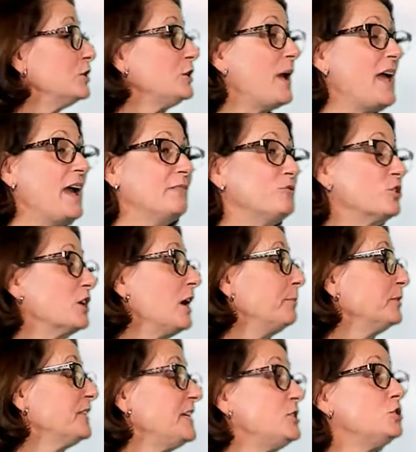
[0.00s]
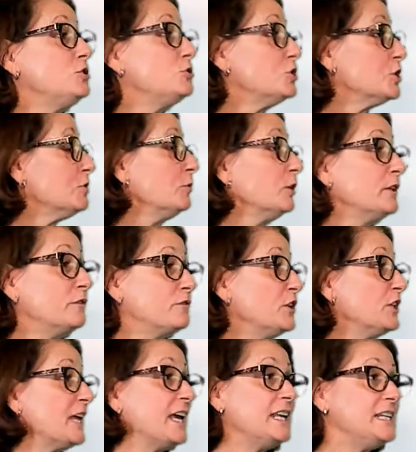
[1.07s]
after a couple of days, you shouldn't really feel
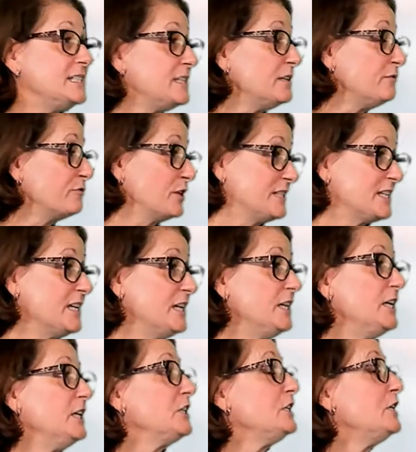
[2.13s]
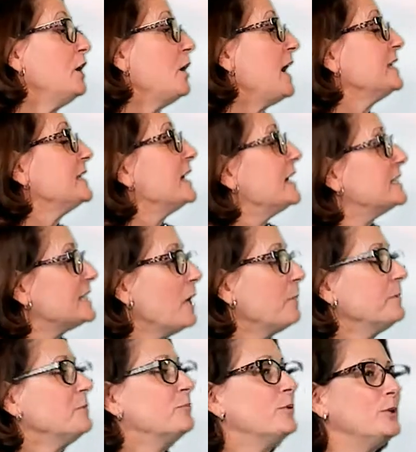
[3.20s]
any different. I tell
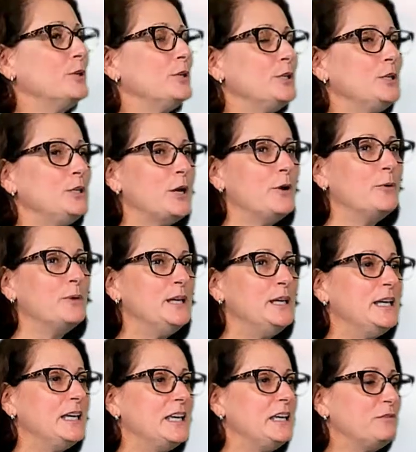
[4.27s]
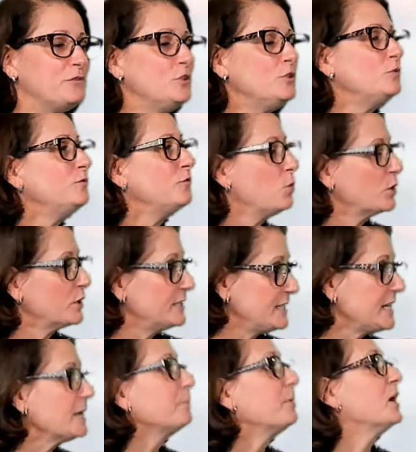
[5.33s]
people, if you've worn a
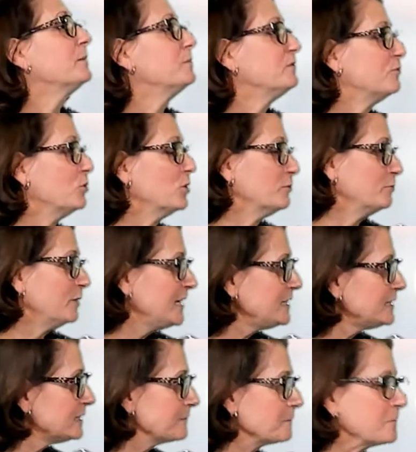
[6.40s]
tampon before, right? Yeah.